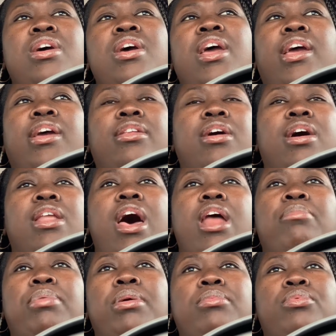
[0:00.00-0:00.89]
and a
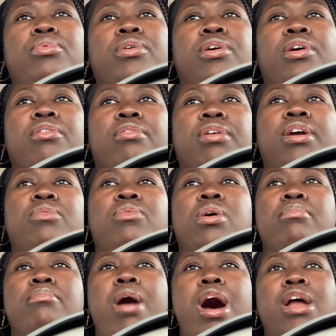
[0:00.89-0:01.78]
lot of people agree
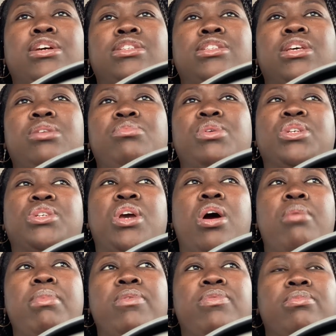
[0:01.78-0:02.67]
with modesty, which
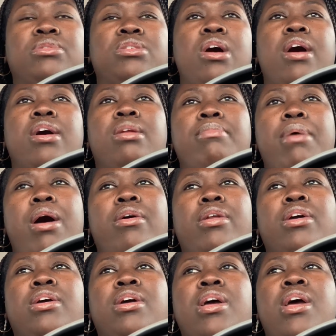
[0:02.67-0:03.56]
kept me from talking about
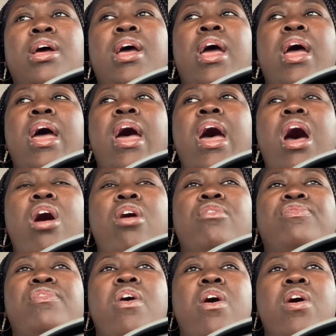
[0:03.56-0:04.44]
it. How
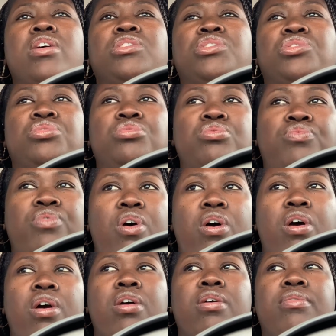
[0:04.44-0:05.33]
far is too
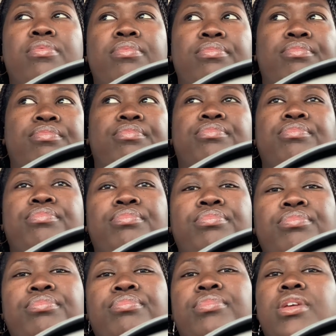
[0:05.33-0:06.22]
far?
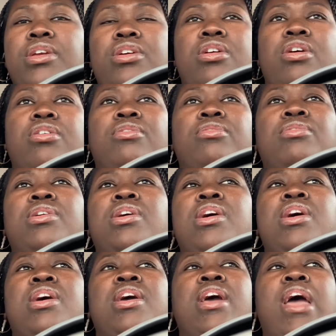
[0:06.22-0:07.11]
You know,
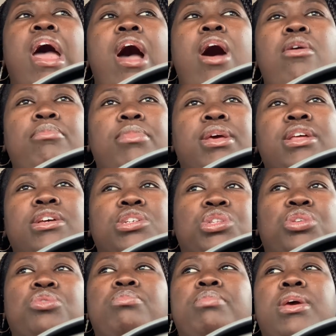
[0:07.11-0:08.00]
how many is
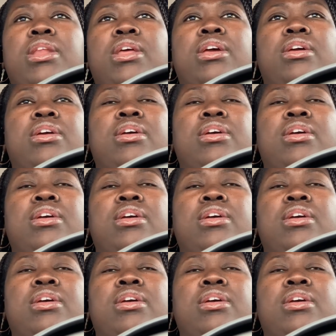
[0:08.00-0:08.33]
too many?